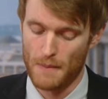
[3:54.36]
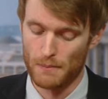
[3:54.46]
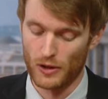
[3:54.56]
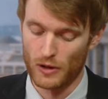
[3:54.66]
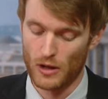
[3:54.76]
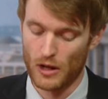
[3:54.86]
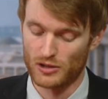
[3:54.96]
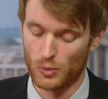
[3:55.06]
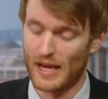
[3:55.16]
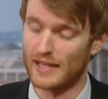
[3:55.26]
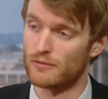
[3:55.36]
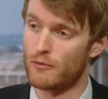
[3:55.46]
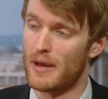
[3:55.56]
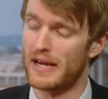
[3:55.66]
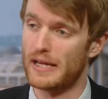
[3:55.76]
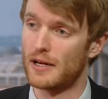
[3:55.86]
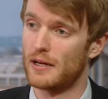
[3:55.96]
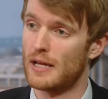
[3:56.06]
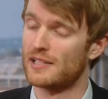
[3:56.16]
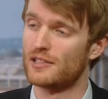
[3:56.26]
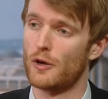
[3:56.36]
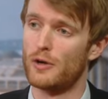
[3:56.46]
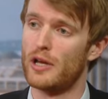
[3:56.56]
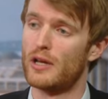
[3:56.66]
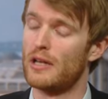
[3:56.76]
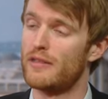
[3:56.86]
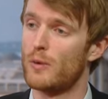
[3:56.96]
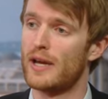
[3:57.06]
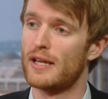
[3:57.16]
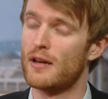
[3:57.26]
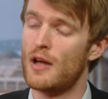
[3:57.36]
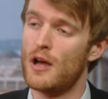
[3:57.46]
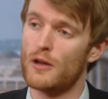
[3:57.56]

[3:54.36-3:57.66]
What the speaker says: but as well as Romania, Estonia and Lithuania.